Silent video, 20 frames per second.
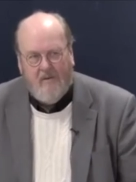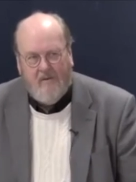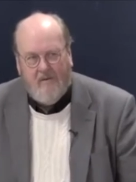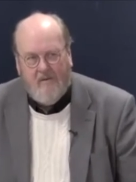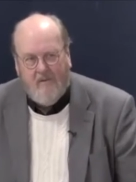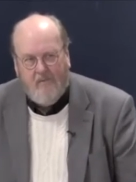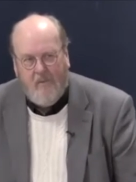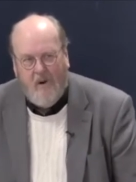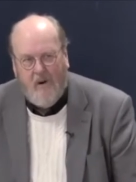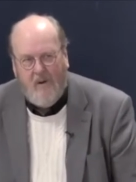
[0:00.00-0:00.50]

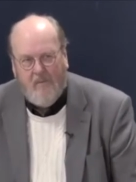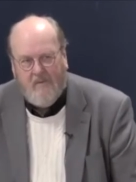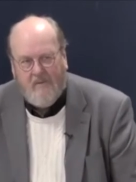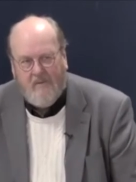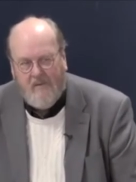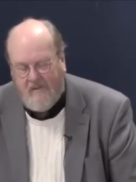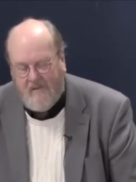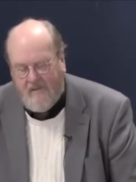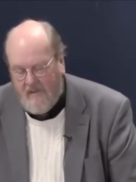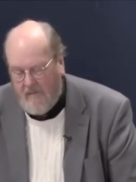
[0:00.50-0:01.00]
the Bible
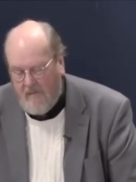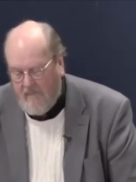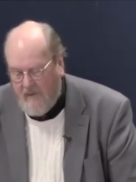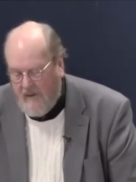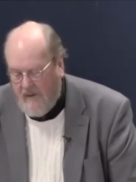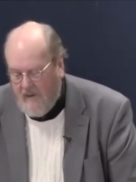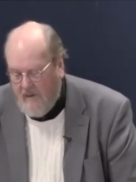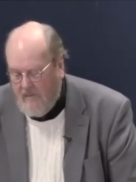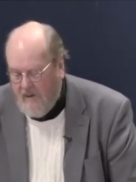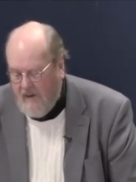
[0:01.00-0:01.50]
says
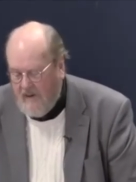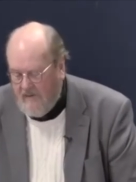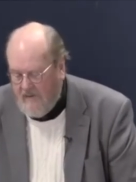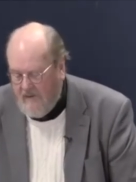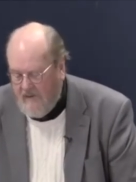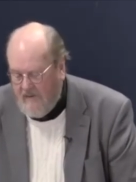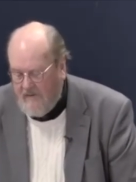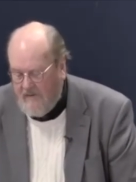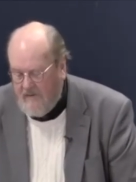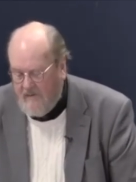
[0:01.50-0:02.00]
something about
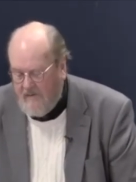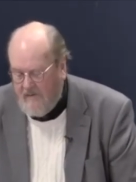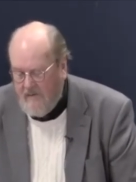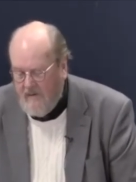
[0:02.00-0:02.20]
this.